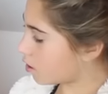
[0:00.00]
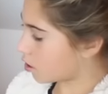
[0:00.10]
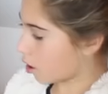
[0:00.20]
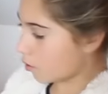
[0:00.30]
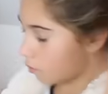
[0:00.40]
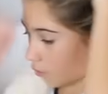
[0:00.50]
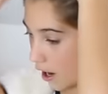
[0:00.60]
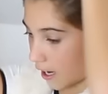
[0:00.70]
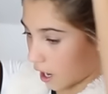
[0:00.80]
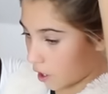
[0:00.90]
So
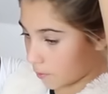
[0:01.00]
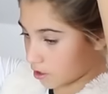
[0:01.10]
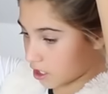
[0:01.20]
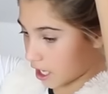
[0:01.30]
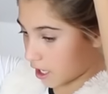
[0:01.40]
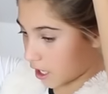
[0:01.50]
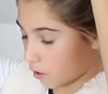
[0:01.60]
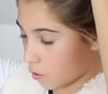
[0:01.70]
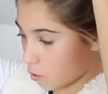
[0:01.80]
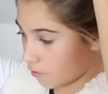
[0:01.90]
right now I'm just taking
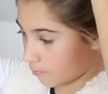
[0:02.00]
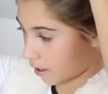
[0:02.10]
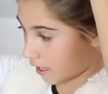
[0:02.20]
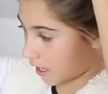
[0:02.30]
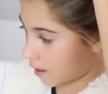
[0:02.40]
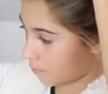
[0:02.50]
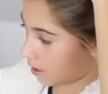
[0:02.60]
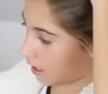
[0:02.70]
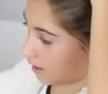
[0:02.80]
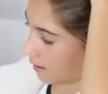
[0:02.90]
all of my
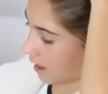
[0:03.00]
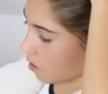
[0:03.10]
pins